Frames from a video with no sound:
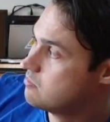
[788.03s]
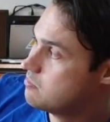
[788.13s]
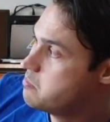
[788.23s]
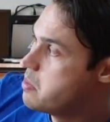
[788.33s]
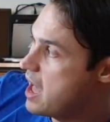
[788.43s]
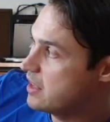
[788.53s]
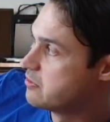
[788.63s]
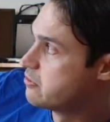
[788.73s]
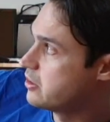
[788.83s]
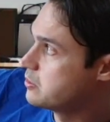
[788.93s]
bad
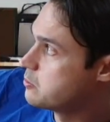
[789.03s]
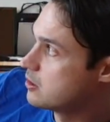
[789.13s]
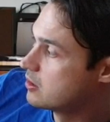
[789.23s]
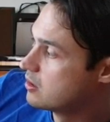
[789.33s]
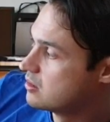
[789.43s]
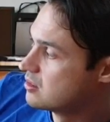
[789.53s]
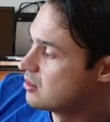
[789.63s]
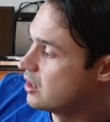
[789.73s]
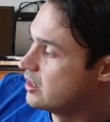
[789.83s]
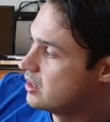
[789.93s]
fretwork,
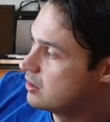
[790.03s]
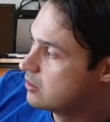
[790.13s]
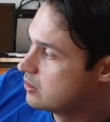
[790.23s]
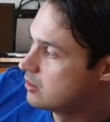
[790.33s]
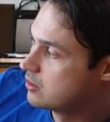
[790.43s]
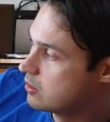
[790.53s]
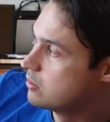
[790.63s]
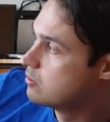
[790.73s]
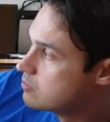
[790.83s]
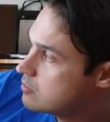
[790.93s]
so I needed to
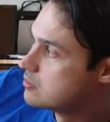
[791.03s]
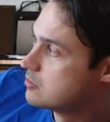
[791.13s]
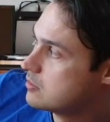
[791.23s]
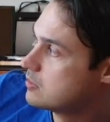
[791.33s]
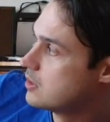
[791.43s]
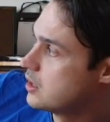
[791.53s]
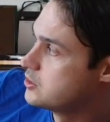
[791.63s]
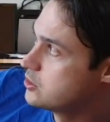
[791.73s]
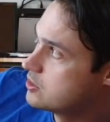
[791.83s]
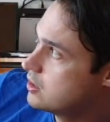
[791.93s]

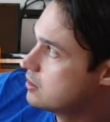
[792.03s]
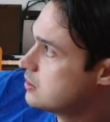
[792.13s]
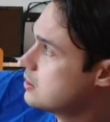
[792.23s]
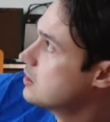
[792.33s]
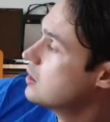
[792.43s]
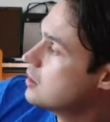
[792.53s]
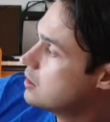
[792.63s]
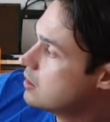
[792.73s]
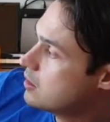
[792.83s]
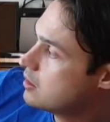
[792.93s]
adjust it,
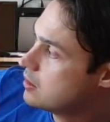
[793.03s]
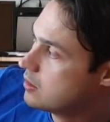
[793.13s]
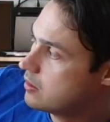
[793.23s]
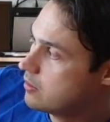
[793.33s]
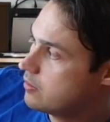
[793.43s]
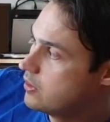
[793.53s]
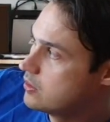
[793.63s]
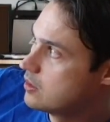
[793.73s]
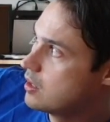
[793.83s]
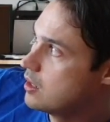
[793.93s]

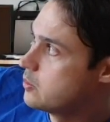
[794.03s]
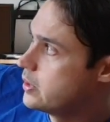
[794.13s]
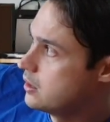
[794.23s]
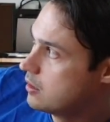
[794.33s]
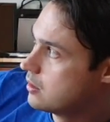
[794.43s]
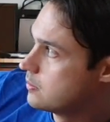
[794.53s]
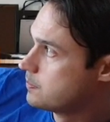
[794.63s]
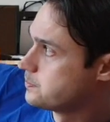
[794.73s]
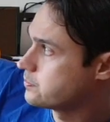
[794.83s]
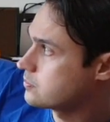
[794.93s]
fix it a little bit.
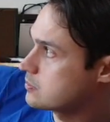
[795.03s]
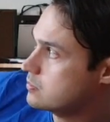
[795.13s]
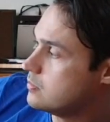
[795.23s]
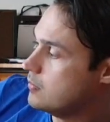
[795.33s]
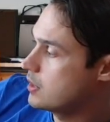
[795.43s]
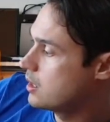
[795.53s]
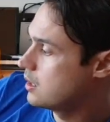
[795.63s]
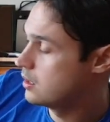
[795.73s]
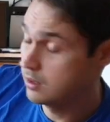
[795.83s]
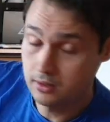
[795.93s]

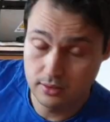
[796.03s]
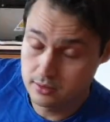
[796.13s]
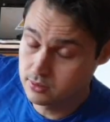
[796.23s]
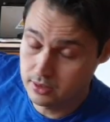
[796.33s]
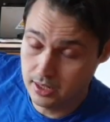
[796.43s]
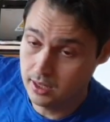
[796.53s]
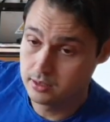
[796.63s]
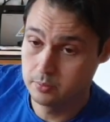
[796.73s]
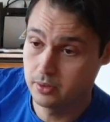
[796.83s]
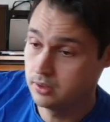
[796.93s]
No, that's okay.
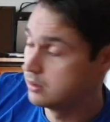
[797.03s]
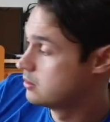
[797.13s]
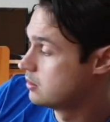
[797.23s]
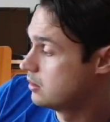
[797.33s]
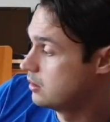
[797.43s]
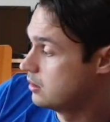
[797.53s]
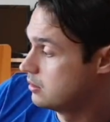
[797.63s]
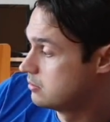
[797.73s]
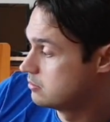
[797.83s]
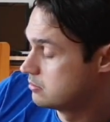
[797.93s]
It's play.
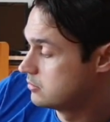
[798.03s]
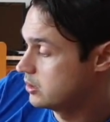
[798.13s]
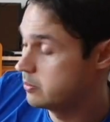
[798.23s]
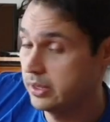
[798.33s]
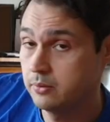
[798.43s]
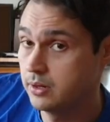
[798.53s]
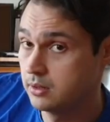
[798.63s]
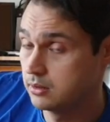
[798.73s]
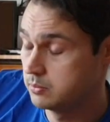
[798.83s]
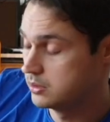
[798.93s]
You can play with it.
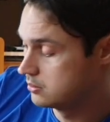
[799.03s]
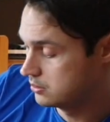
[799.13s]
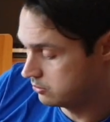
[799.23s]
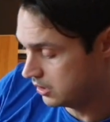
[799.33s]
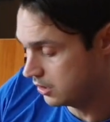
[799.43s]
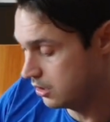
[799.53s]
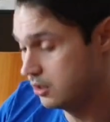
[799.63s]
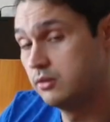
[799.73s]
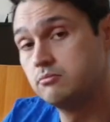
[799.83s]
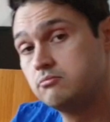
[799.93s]
It's really good.